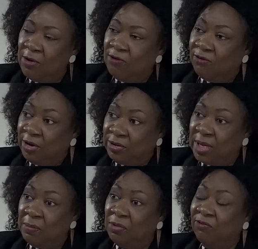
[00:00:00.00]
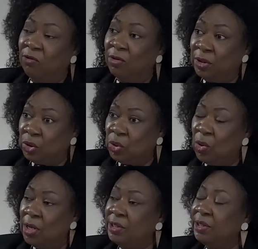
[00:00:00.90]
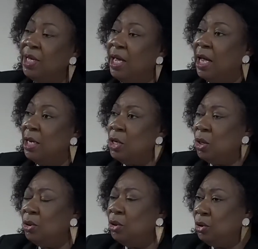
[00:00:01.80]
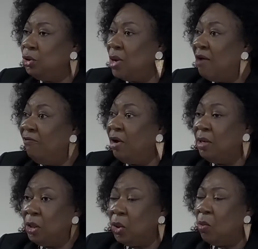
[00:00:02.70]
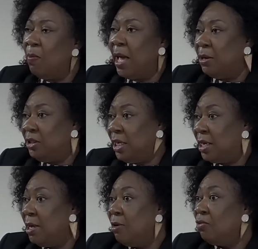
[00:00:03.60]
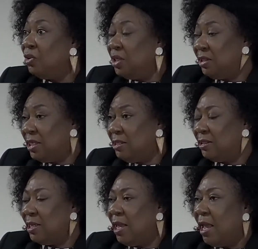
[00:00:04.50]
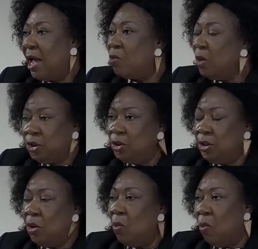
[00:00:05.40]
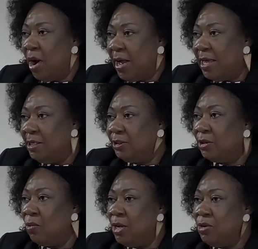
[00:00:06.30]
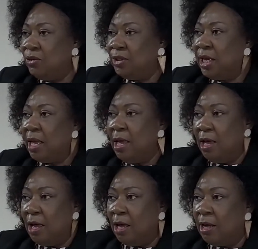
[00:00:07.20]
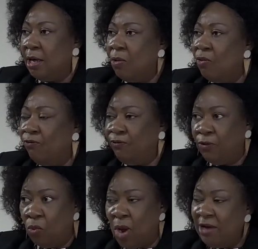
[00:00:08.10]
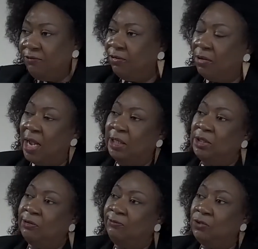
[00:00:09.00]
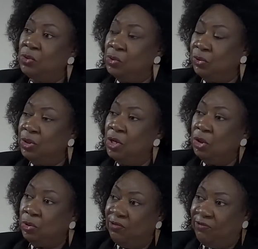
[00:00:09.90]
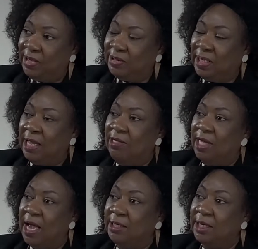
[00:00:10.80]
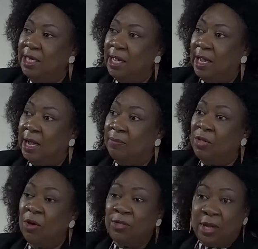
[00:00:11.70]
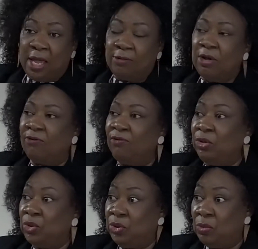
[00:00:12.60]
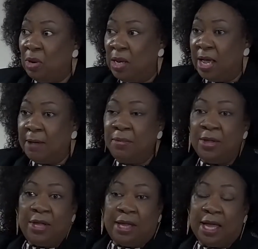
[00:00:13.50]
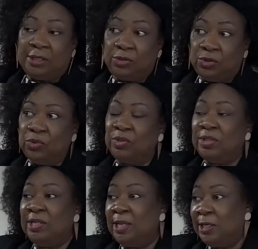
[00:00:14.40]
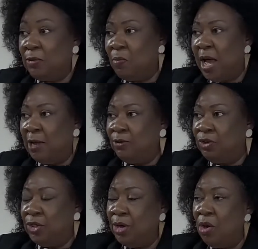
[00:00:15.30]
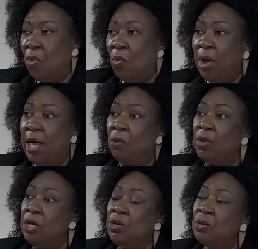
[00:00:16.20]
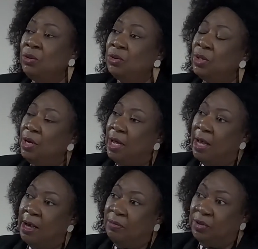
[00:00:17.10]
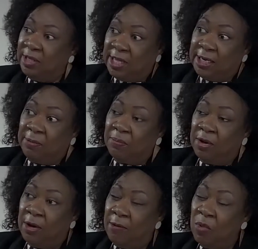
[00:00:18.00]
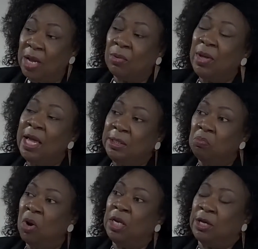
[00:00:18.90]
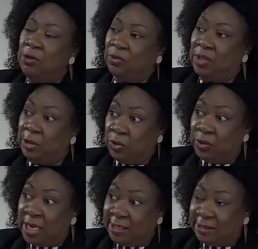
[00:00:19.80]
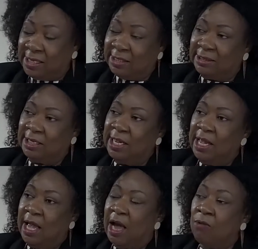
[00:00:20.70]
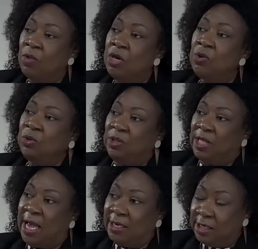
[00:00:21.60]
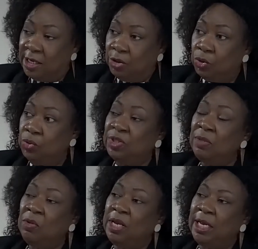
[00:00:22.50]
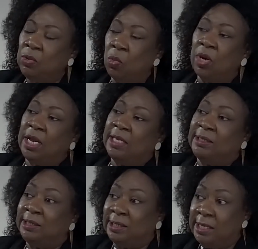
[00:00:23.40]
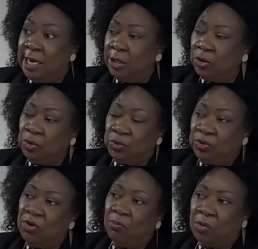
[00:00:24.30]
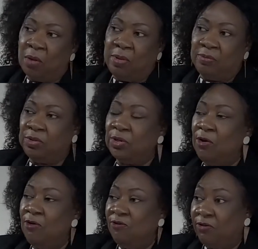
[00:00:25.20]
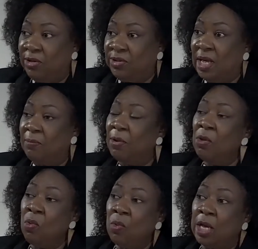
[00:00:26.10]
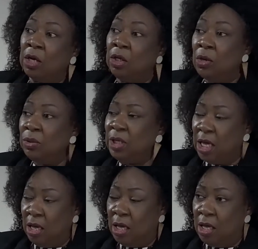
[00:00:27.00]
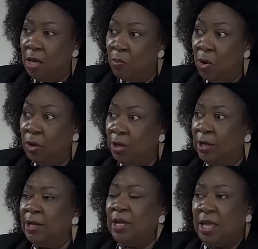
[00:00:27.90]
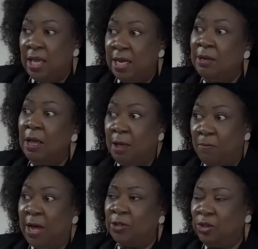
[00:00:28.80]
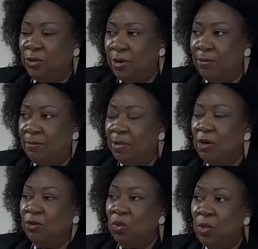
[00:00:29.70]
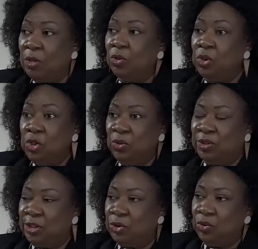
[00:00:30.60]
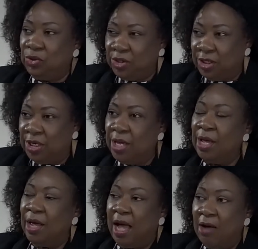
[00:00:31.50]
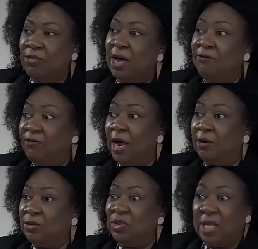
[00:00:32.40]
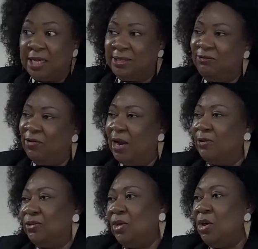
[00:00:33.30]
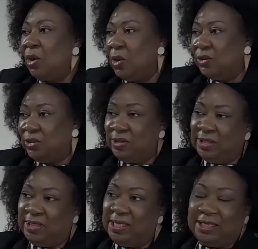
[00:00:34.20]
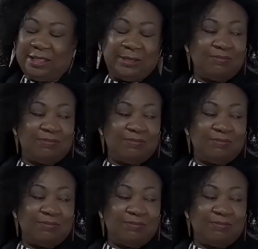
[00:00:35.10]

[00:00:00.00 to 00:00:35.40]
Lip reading: For example, Florida soils are known to have very low biotic resistance, and we don't know why. So we're using a wide variety of tools to investigate that. The other area of research in my lab has to do with synthetic biology, where we use we create molecules that don't exist, and we use that to simulate what exists in nature to solve problems. For example, we cloned Ebola in a bacterium, so we could use it to study how that virus, nasty virus, causes diseases.